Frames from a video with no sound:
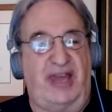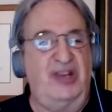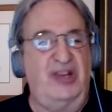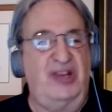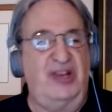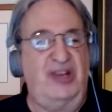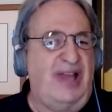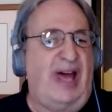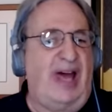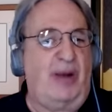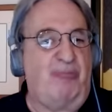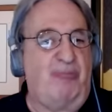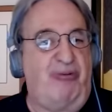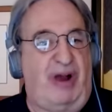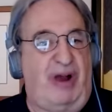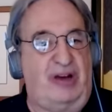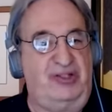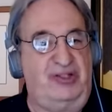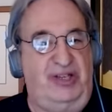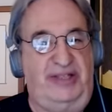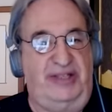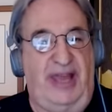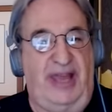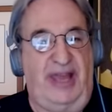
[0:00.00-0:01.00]
There's a lot of
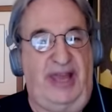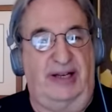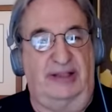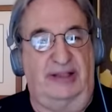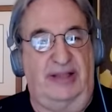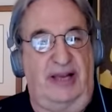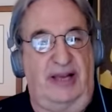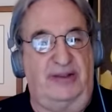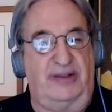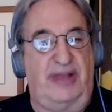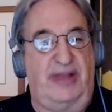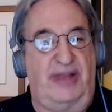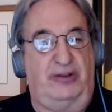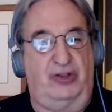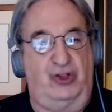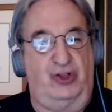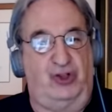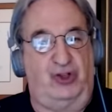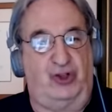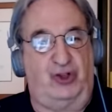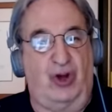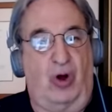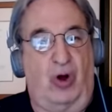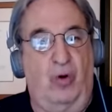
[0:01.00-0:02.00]
proxy data like that to
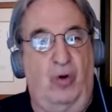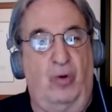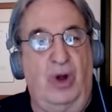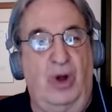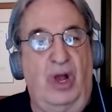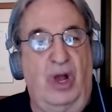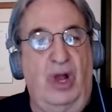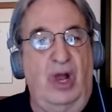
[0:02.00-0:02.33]
show,